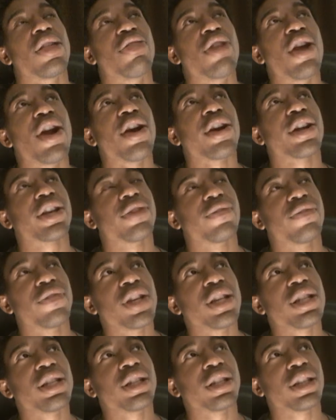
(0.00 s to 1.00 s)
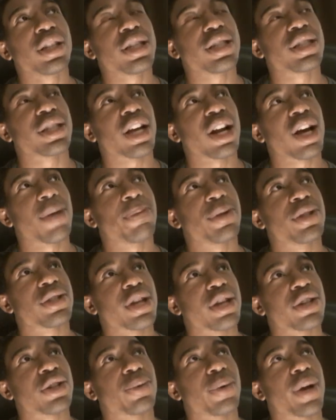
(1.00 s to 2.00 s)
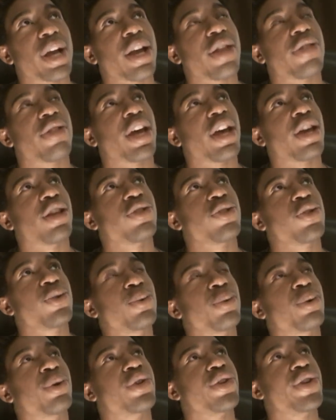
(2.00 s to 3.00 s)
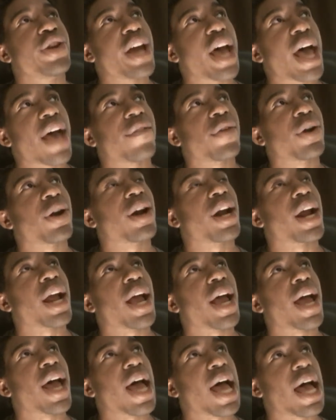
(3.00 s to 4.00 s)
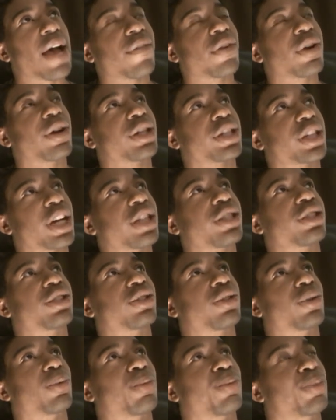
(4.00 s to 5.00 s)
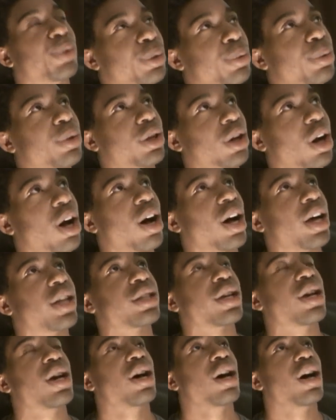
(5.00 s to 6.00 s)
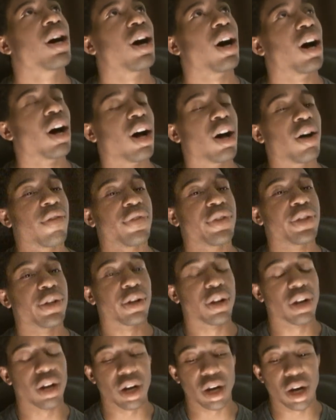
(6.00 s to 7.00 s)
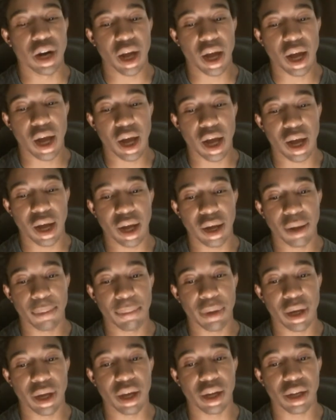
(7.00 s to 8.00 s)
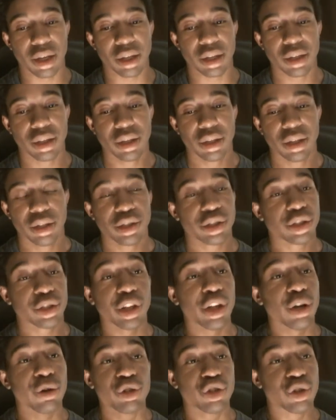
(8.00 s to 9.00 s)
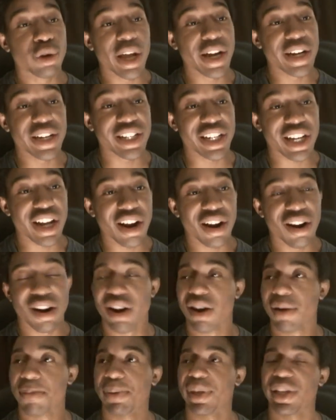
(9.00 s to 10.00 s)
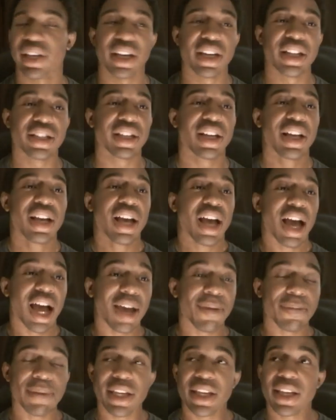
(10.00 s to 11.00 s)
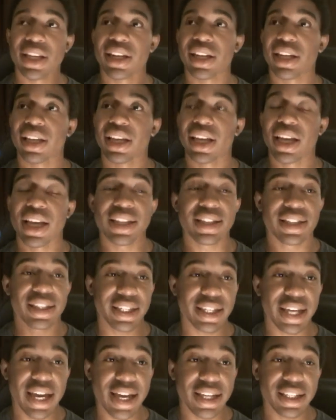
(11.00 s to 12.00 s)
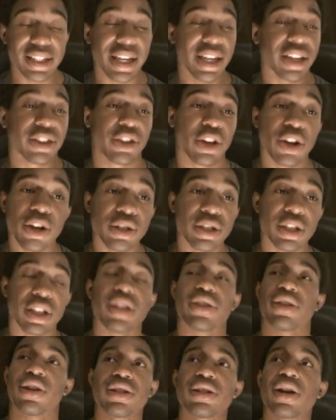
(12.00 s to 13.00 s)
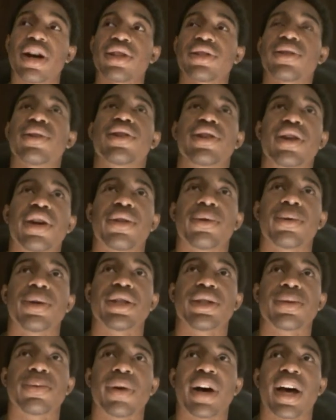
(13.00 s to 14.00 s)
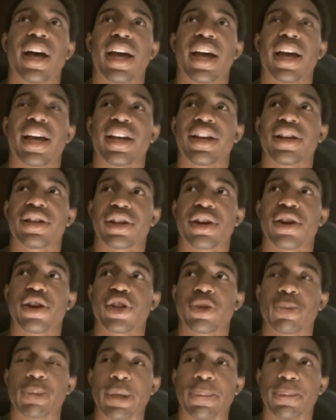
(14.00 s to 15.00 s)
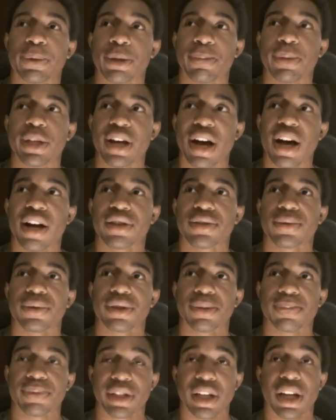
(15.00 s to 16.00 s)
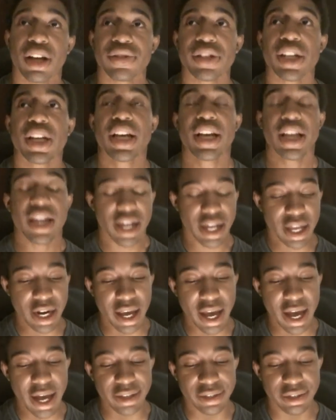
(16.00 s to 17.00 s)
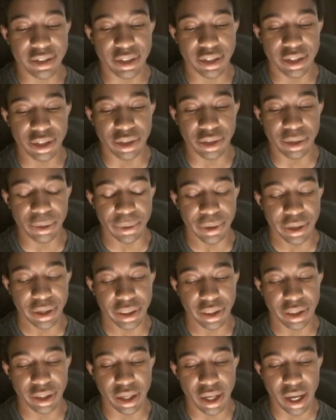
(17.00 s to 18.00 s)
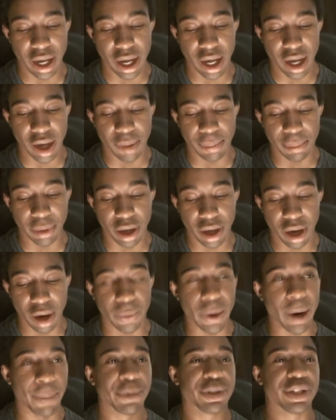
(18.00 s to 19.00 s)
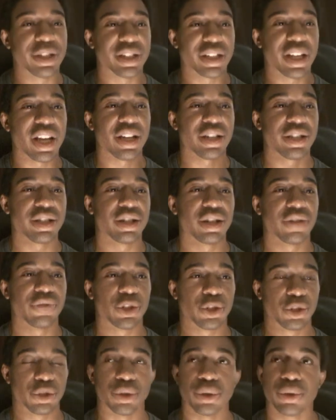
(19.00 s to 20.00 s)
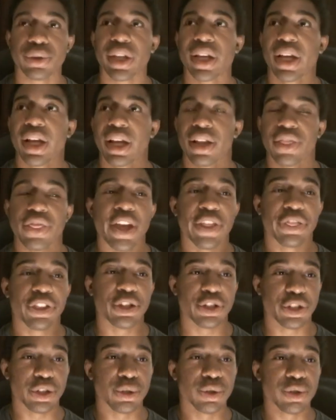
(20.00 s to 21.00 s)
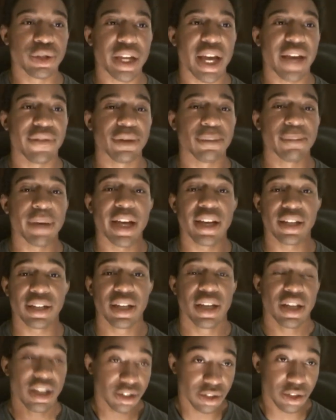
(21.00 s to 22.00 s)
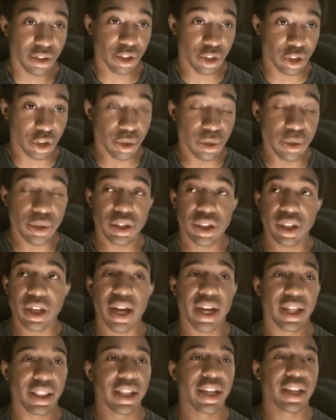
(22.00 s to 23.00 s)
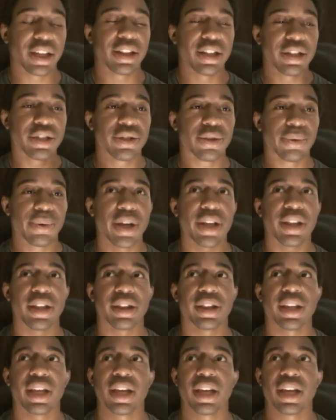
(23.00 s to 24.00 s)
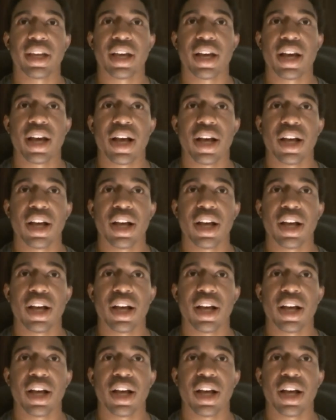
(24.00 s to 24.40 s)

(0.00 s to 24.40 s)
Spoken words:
they're conveniently set up in such a way that you will never, ever touch the root cause of your, slow dread and terror, because, I mean, it's the case, like, there's also another reason why I encourage people to be honest with themselves, and it has to deal with a representation of the truth that the Jews have in mind. So the Jews thought, like, at least the way that they,